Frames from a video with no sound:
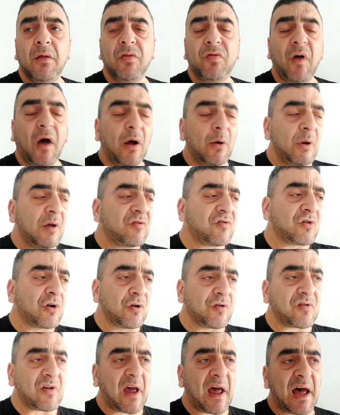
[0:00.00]
it's
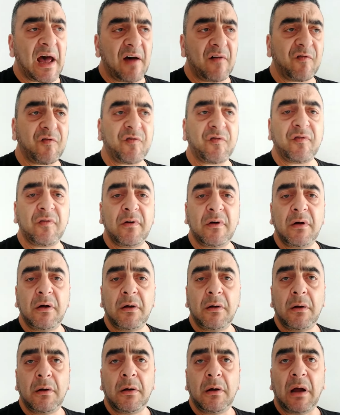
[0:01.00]
good to have
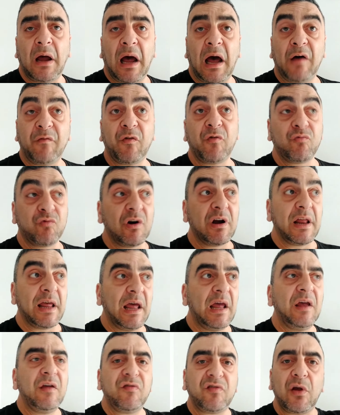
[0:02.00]
have a really
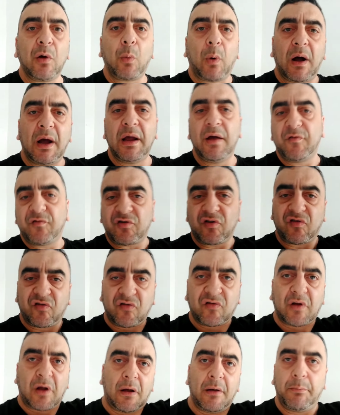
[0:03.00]
easy way of
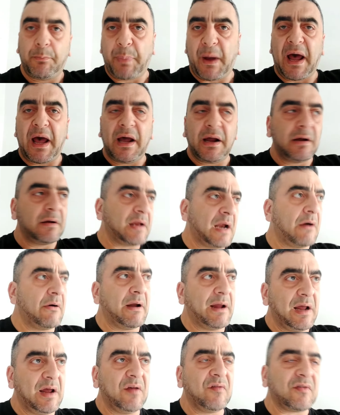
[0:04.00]
just going bang, there
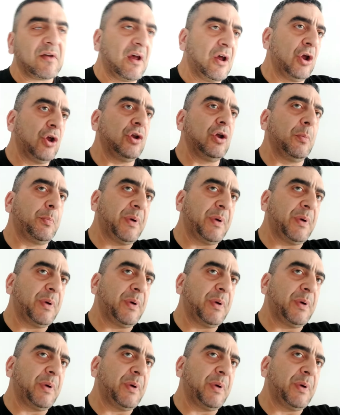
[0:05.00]
it is, your